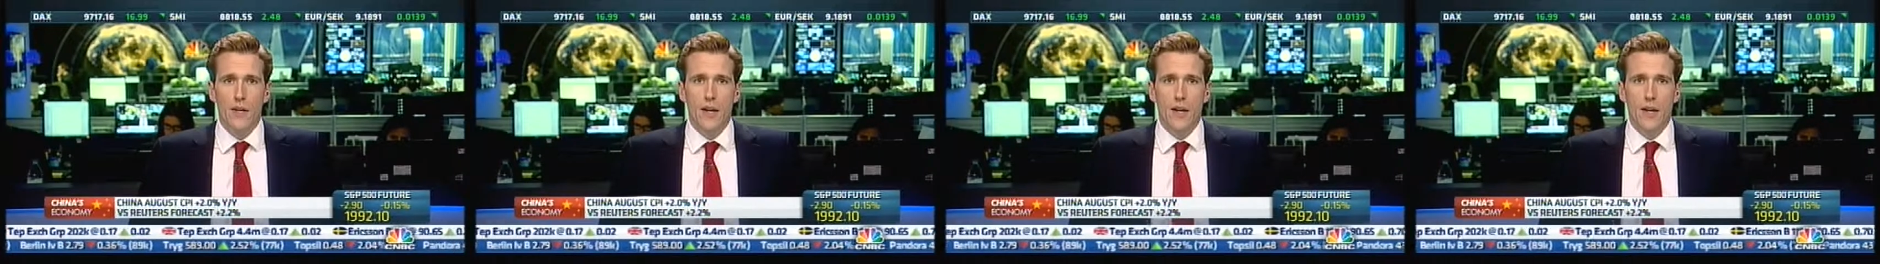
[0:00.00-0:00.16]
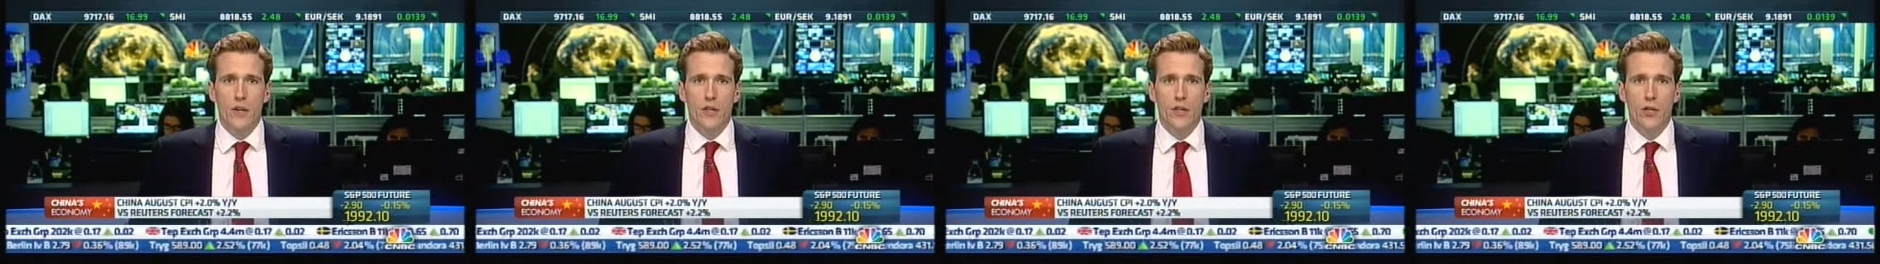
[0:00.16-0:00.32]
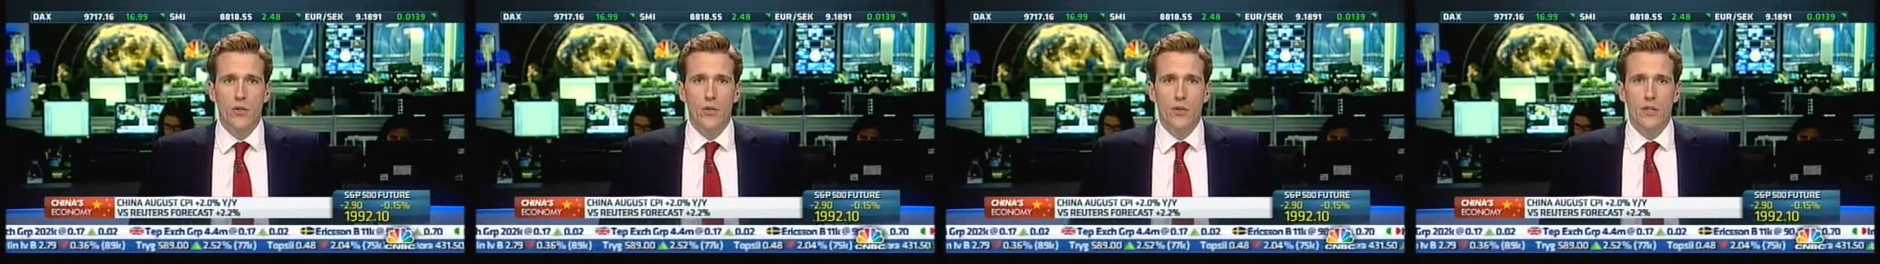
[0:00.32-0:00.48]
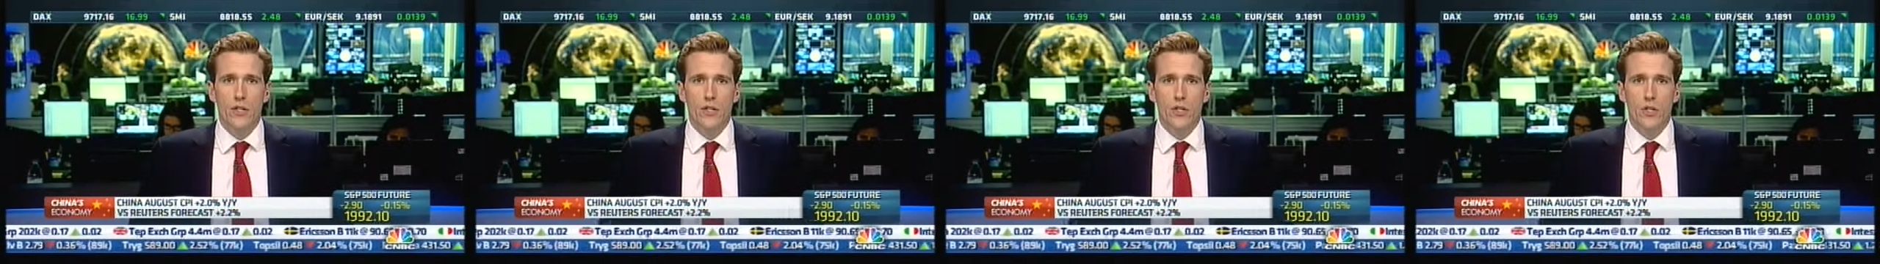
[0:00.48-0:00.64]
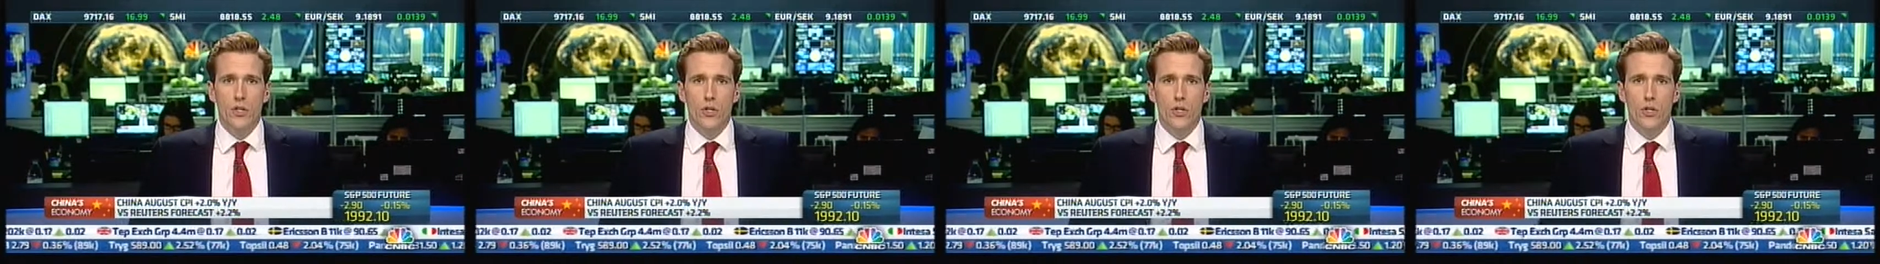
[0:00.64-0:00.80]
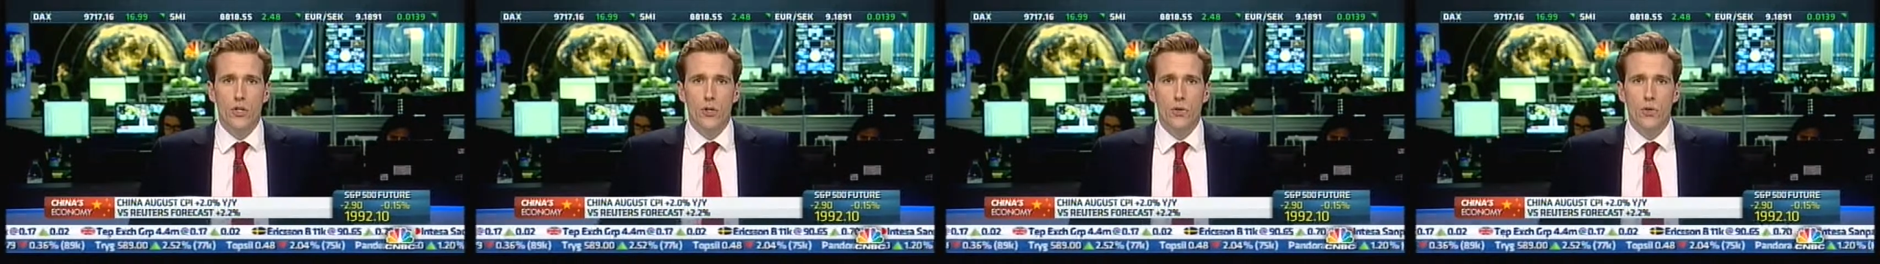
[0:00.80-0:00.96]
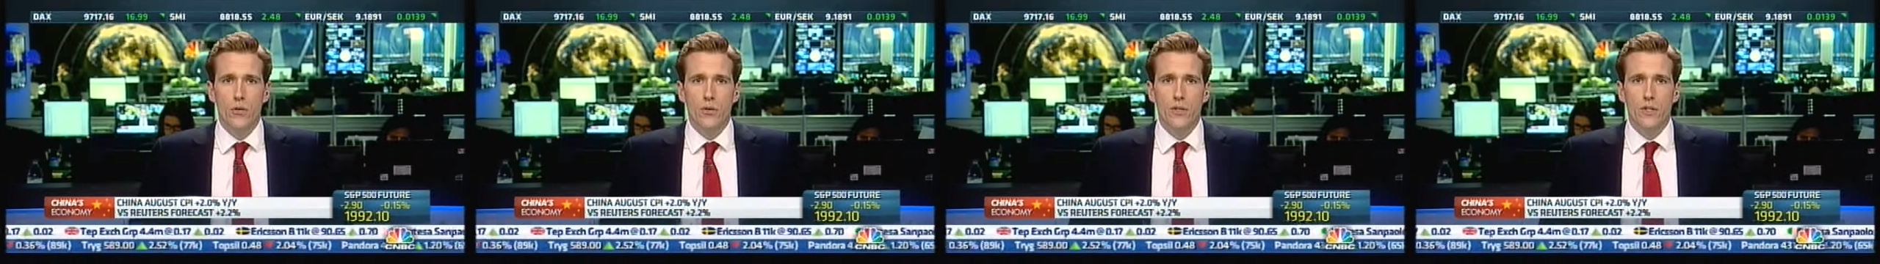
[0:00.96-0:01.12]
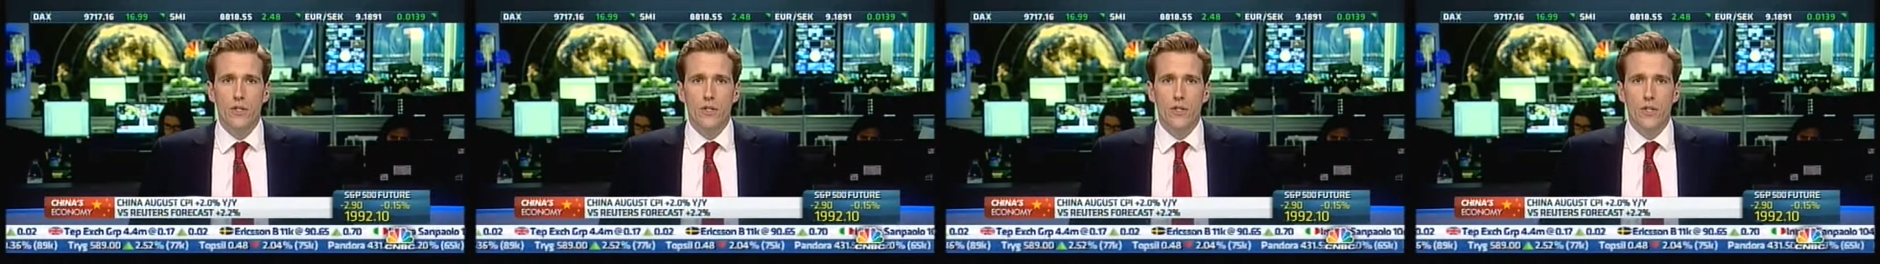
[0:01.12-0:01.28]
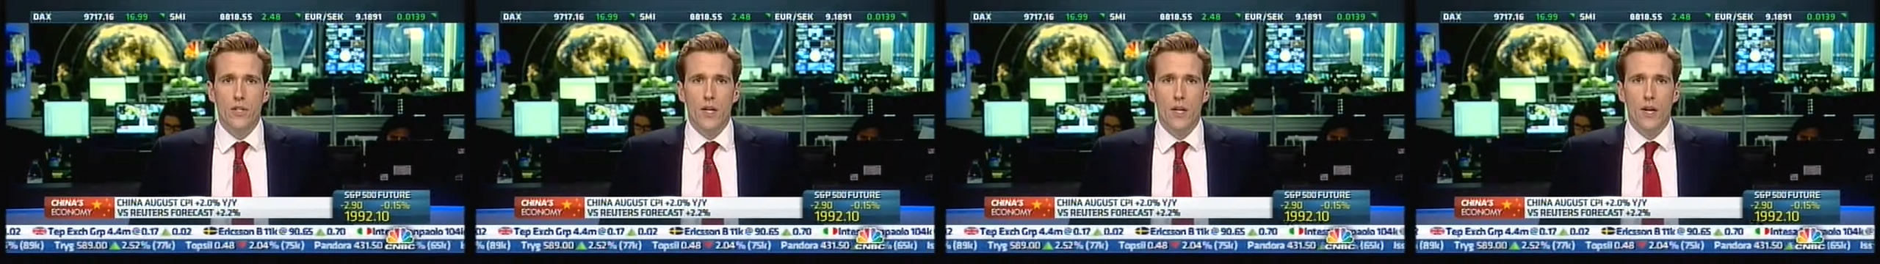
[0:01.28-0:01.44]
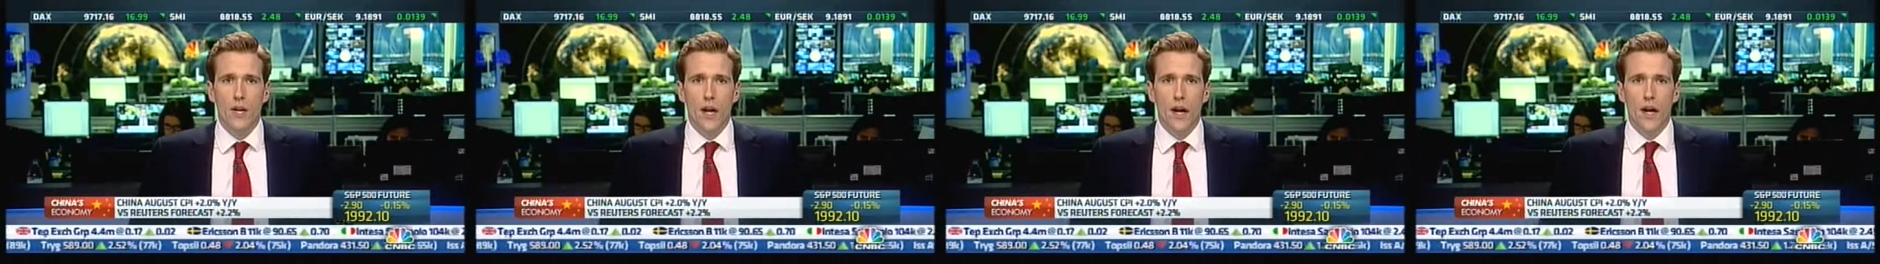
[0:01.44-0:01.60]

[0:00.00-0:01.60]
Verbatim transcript: Now, Eunice Yoon is uh,